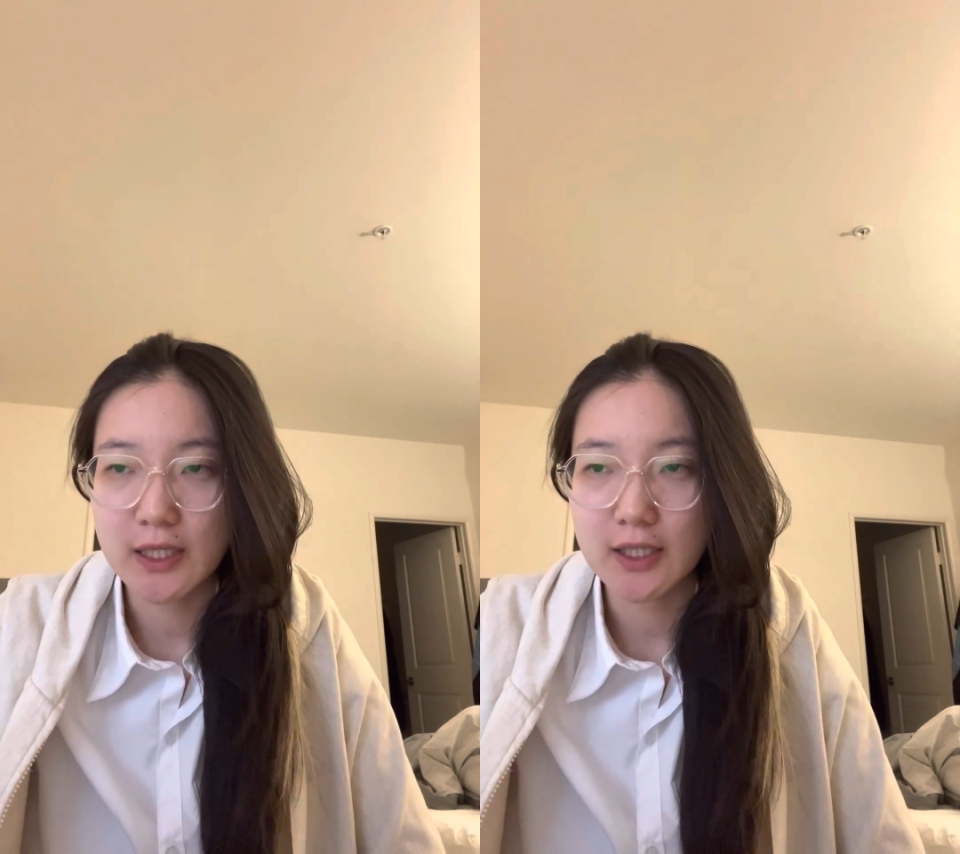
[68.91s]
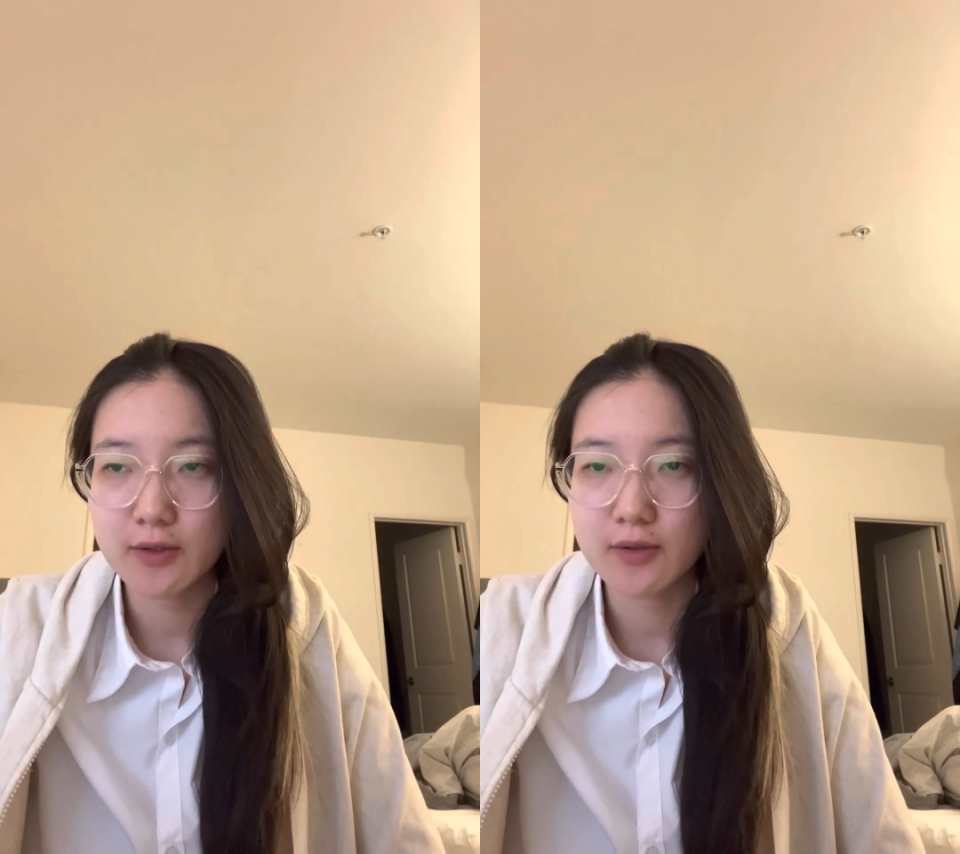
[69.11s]

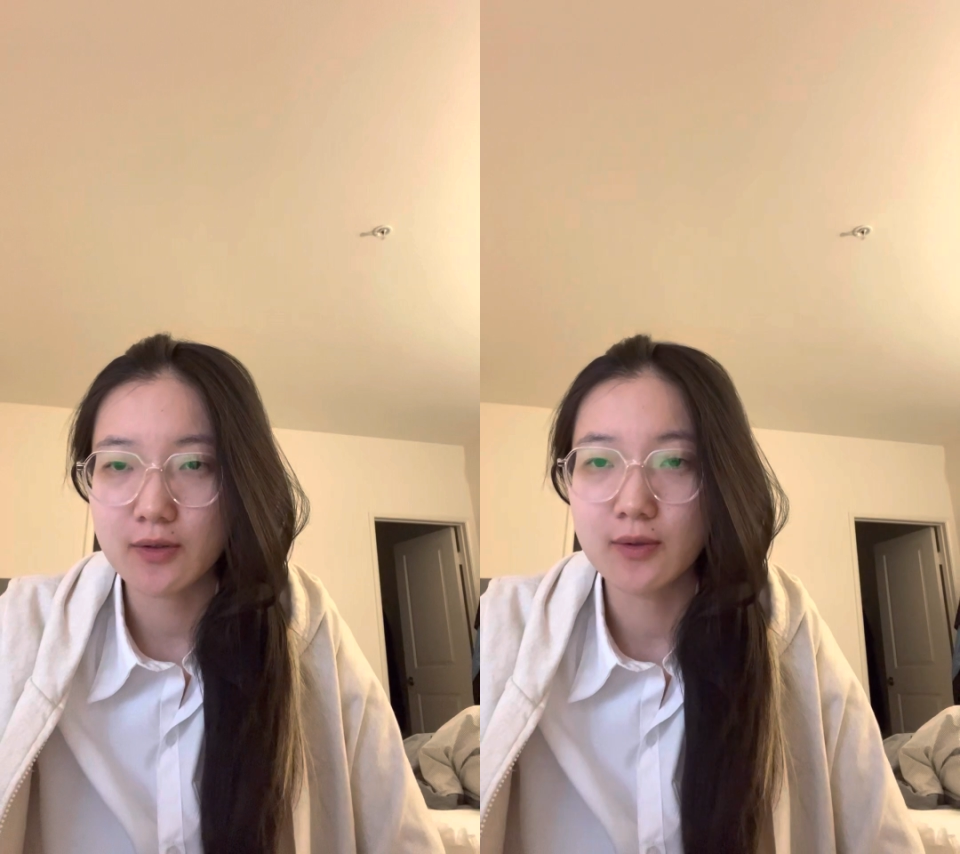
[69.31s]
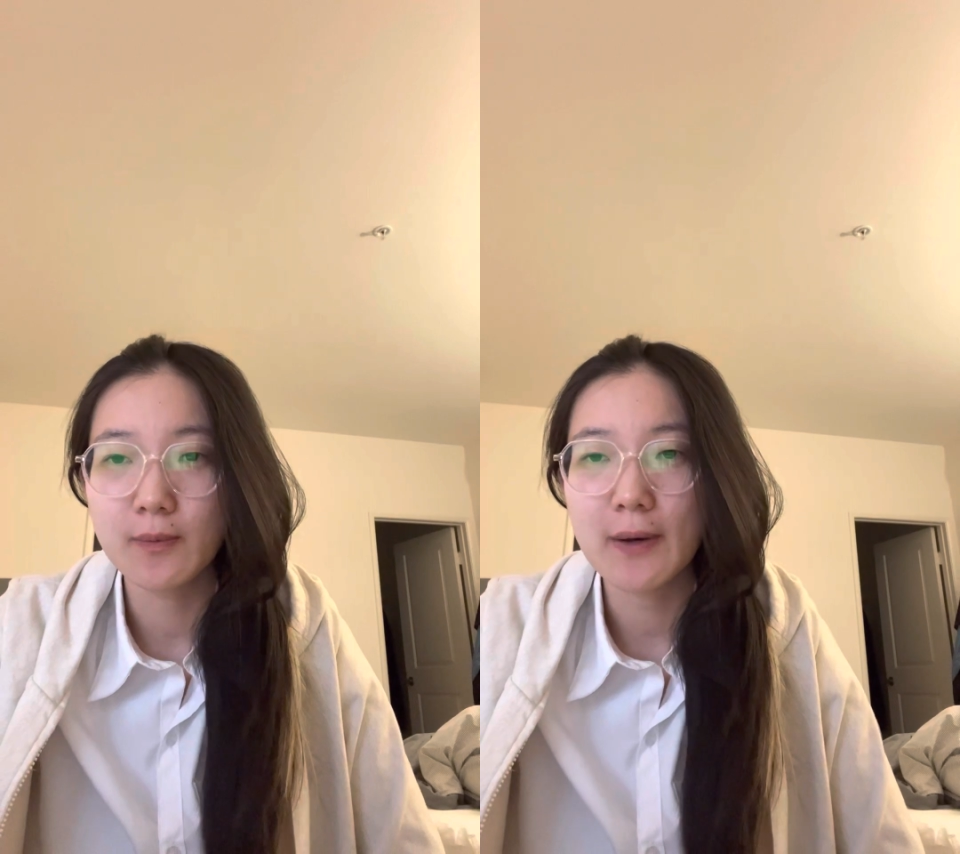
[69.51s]
need to
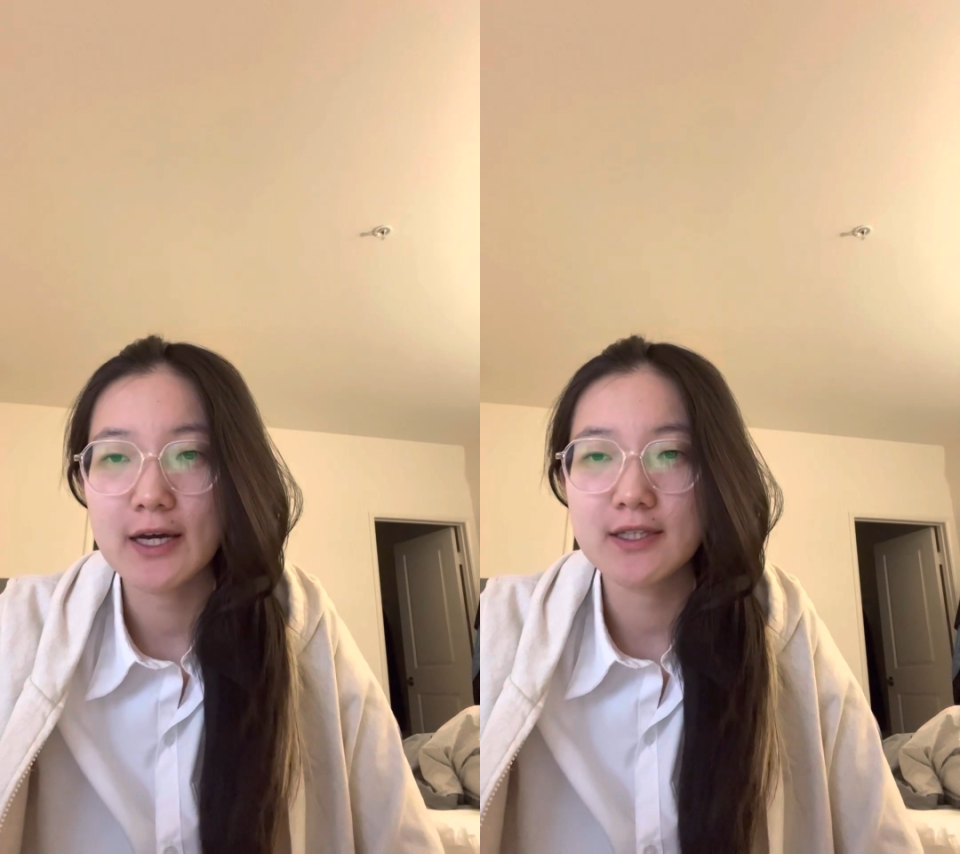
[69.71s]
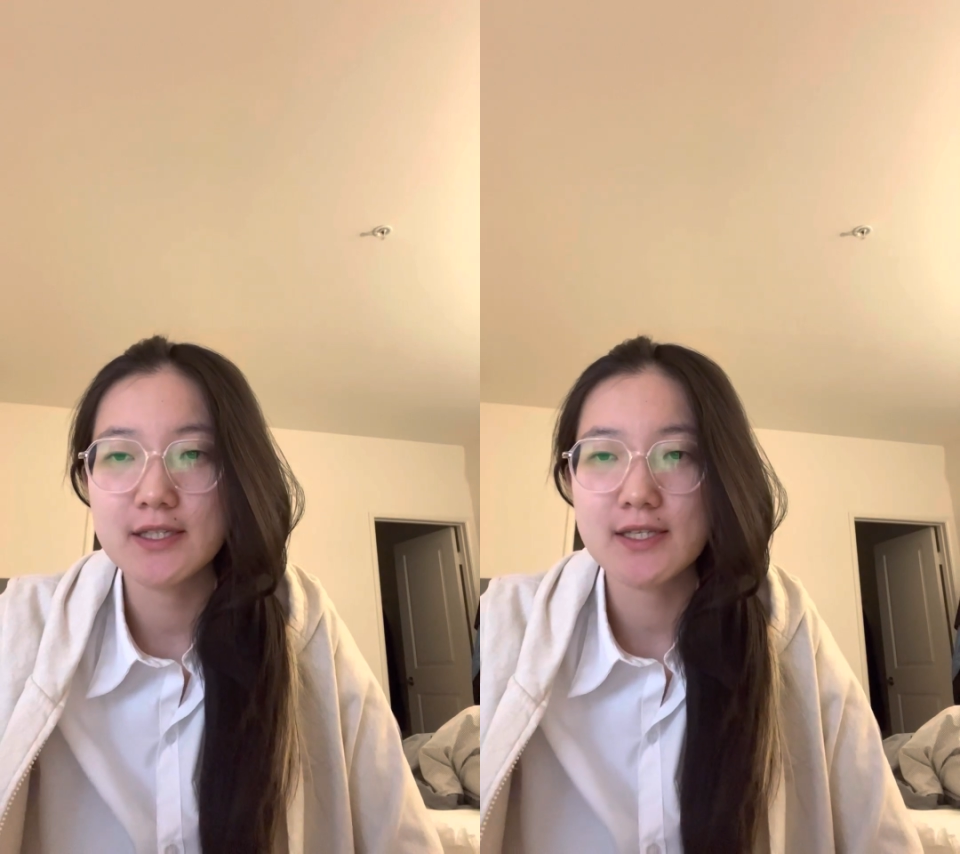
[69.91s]
do
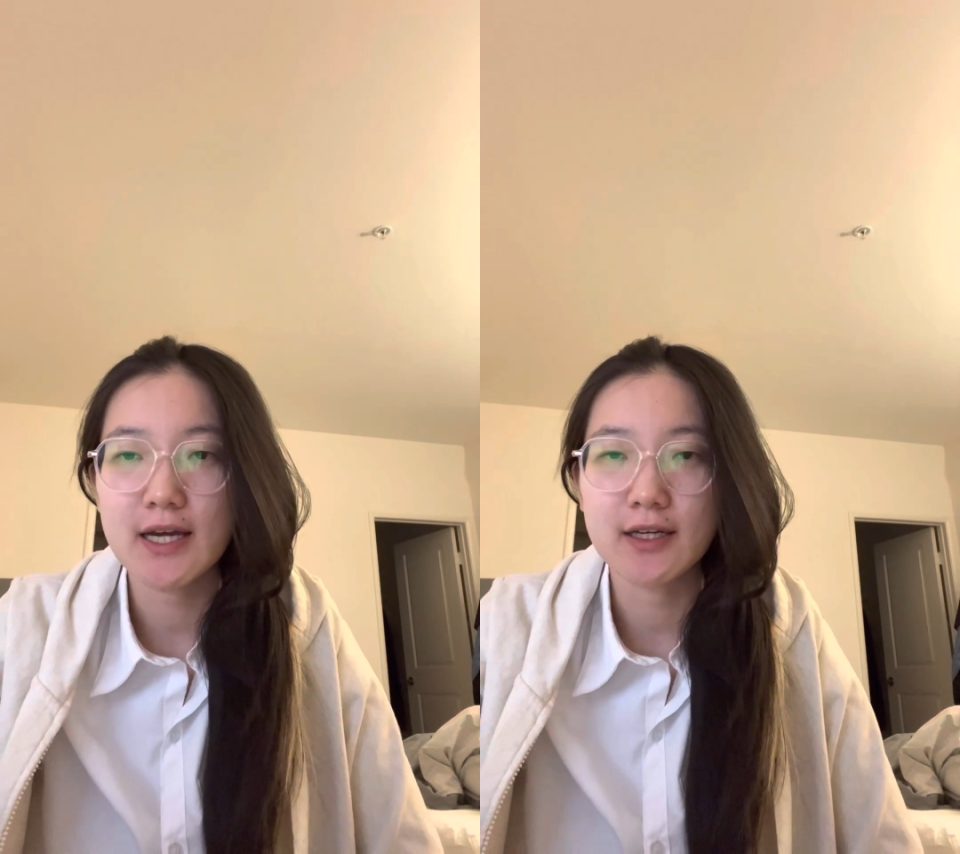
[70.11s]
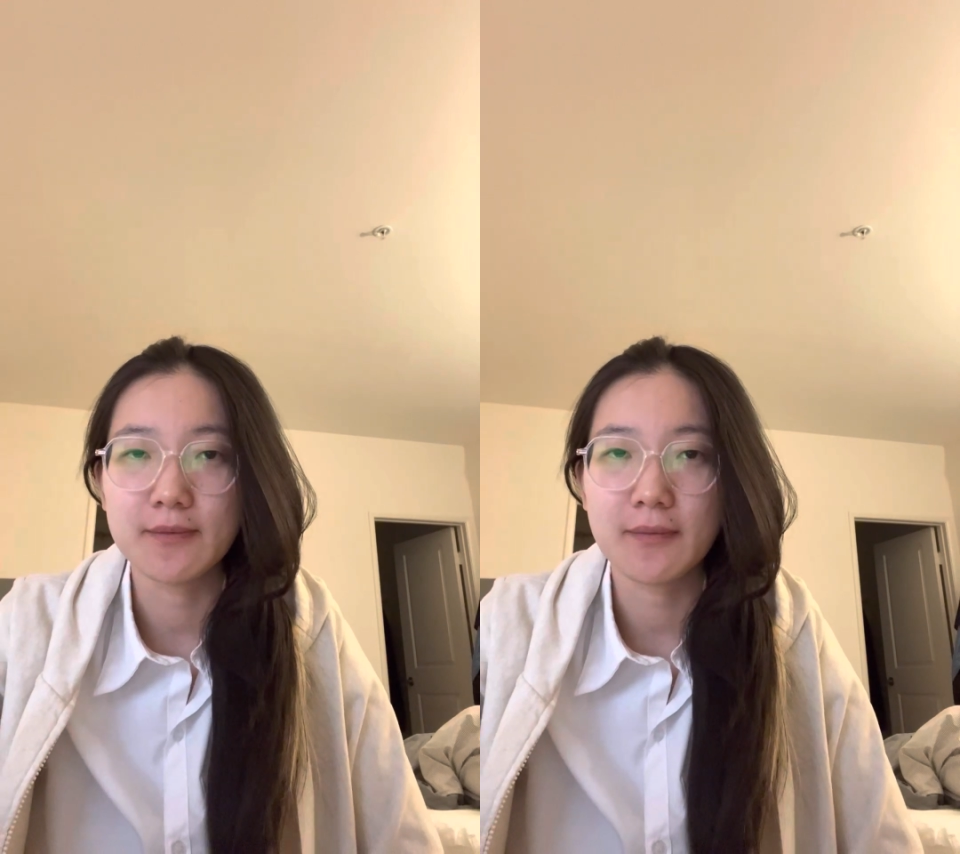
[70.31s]
by the
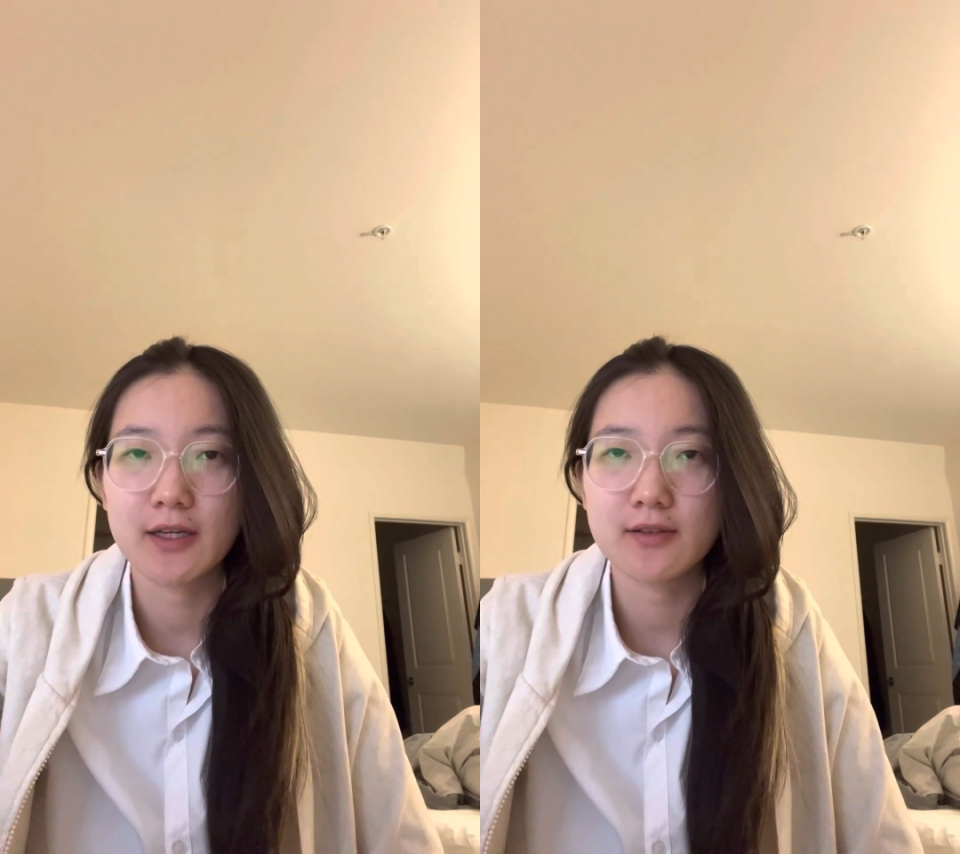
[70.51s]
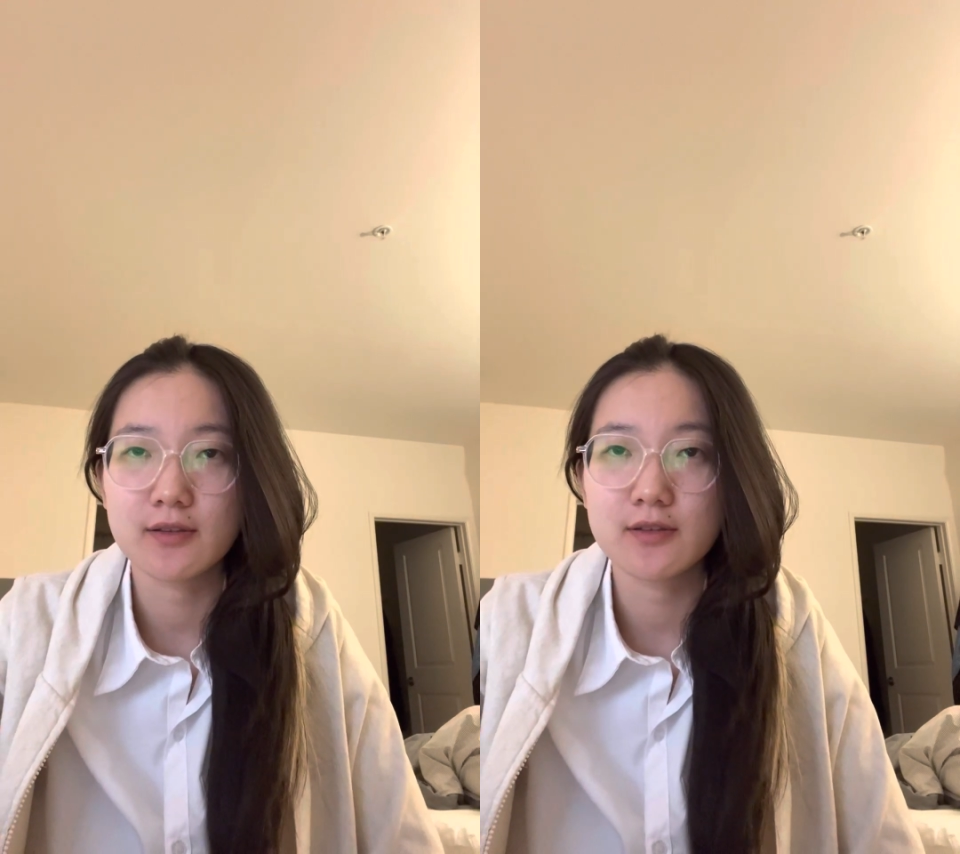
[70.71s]
second
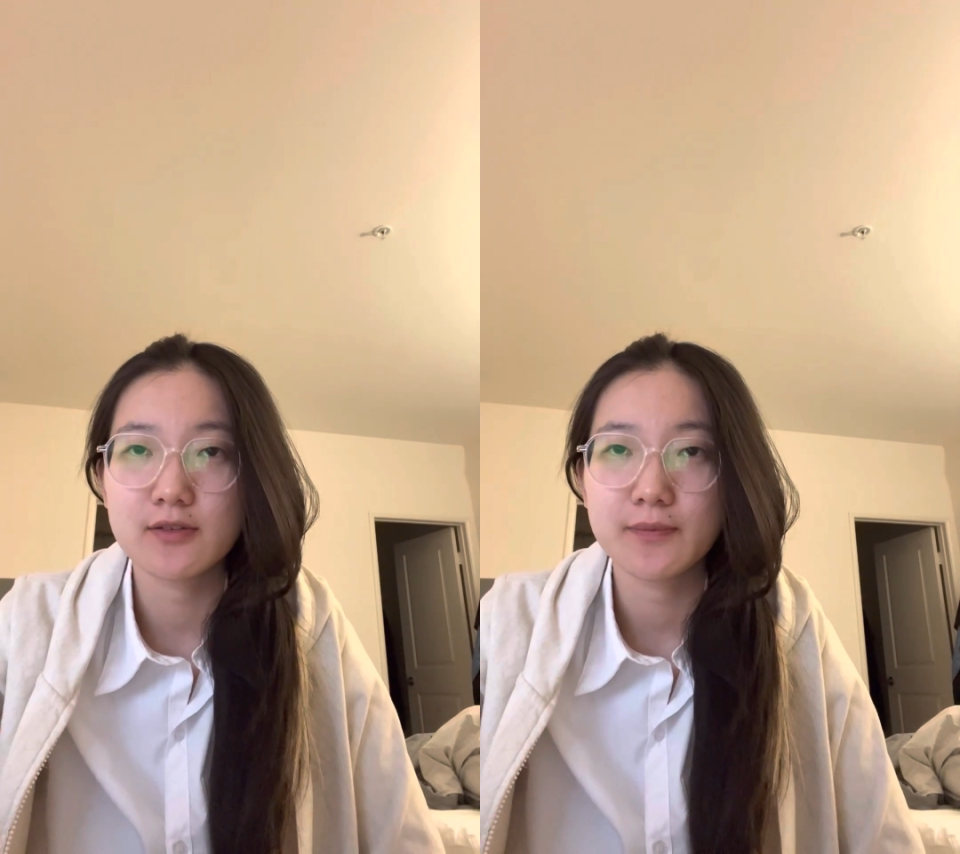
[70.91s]
method?